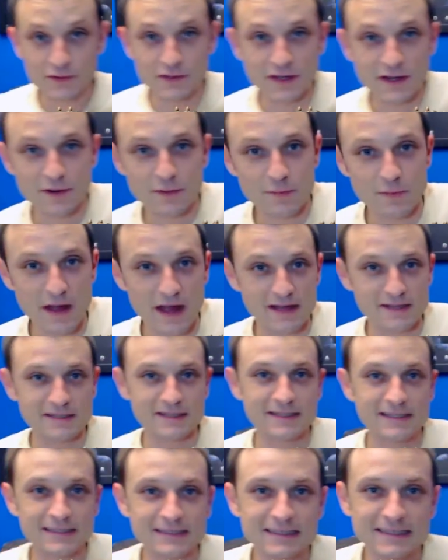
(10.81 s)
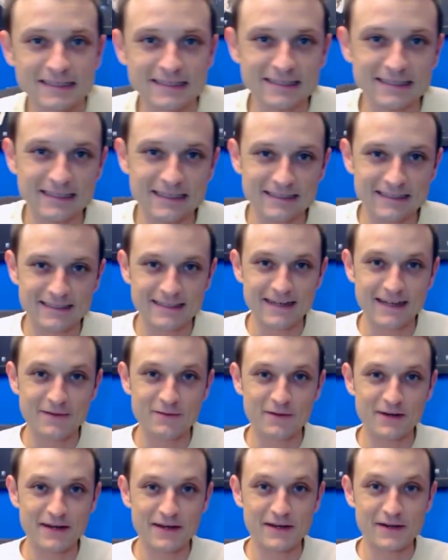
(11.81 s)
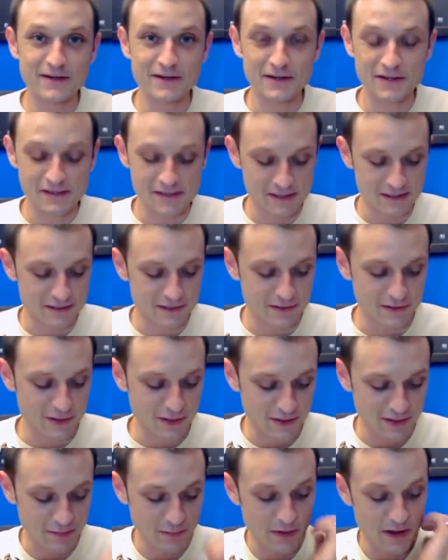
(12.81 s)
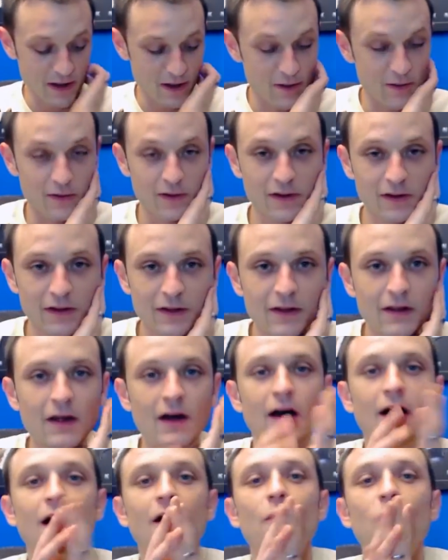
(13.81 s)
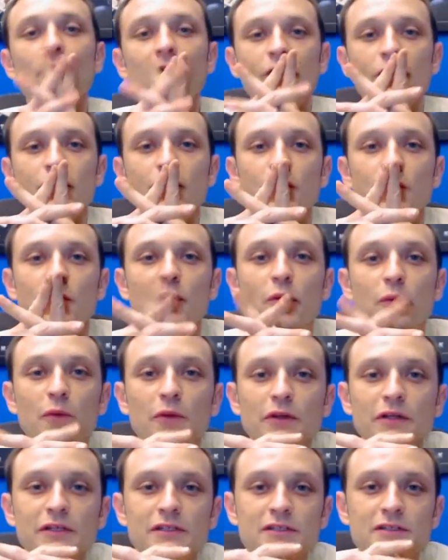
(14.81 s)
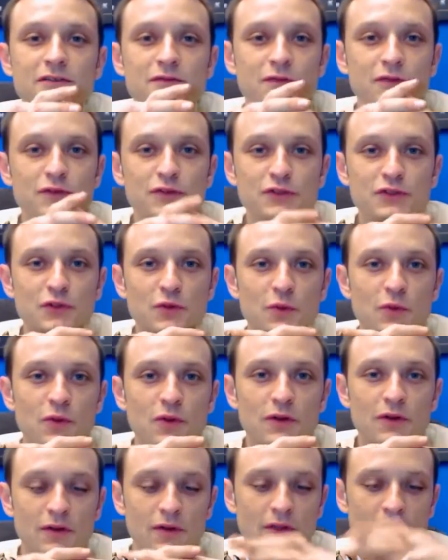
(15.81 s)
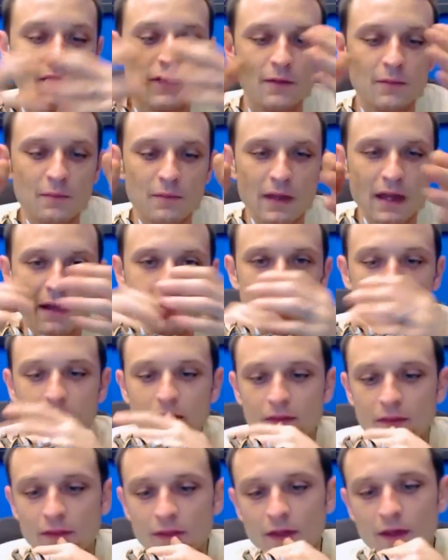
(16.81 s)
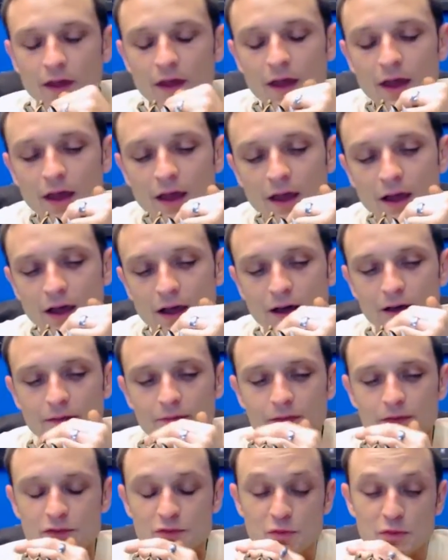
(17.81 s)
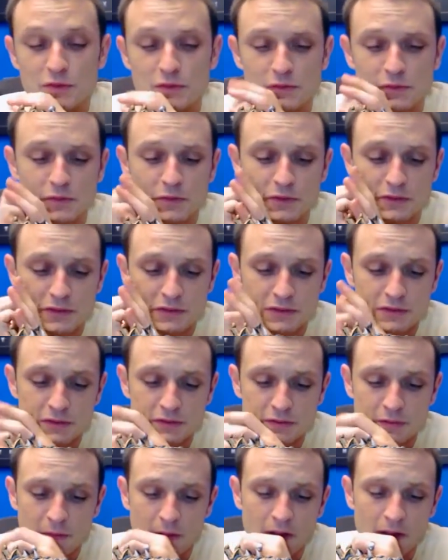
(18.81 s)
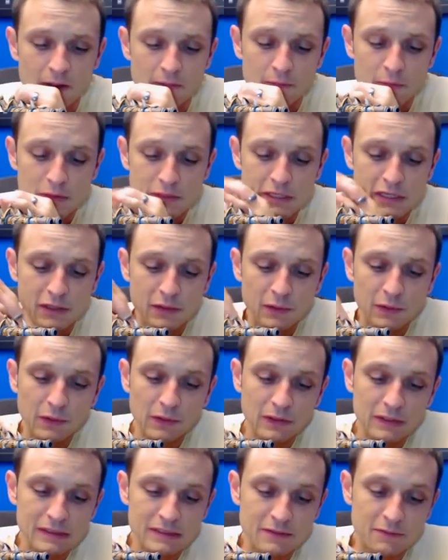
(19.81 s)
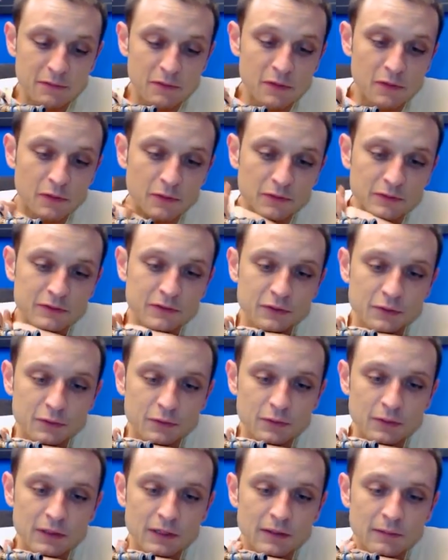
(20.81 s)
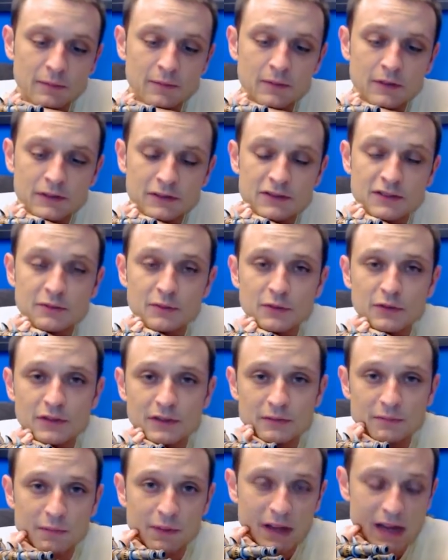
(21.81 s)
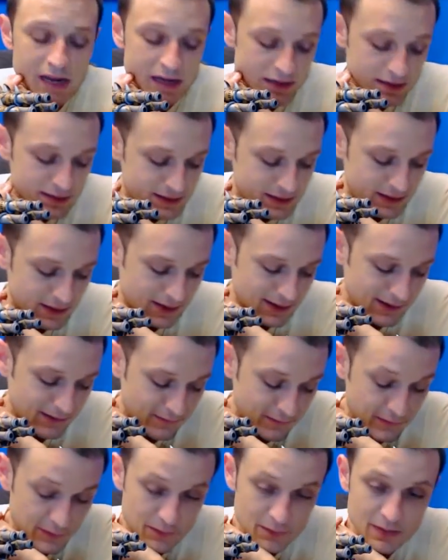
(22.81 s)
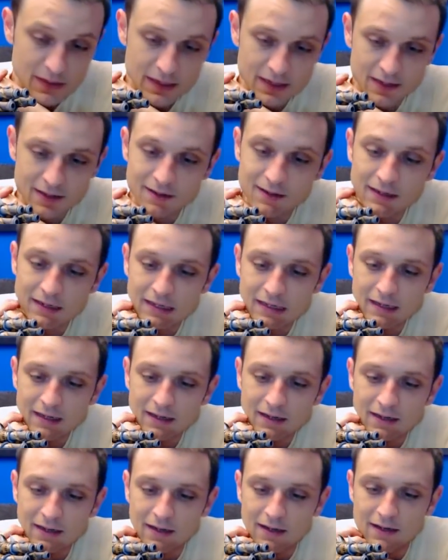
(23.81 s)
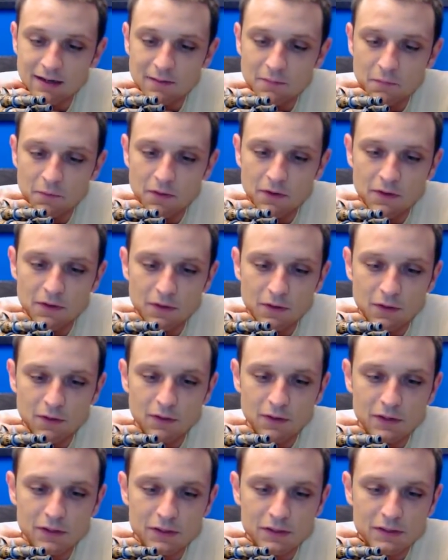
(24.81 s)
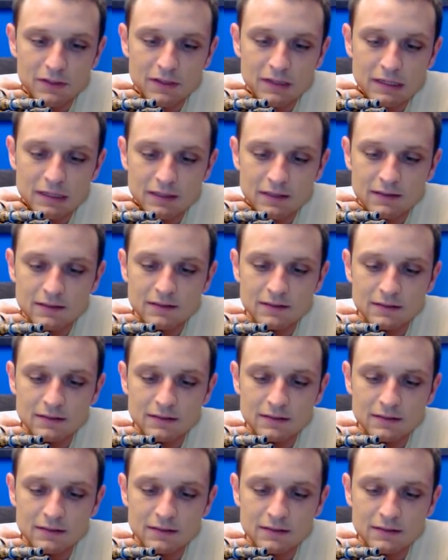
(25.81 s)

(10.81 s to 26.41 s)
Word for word: sadomasochists, uh, today we're here to talk about uh, one of the newer releases for Skorne, The Mammoth. Uh, this one was uh, particularly difficult to uh, assemble and paint uh, for me, one of the earlier,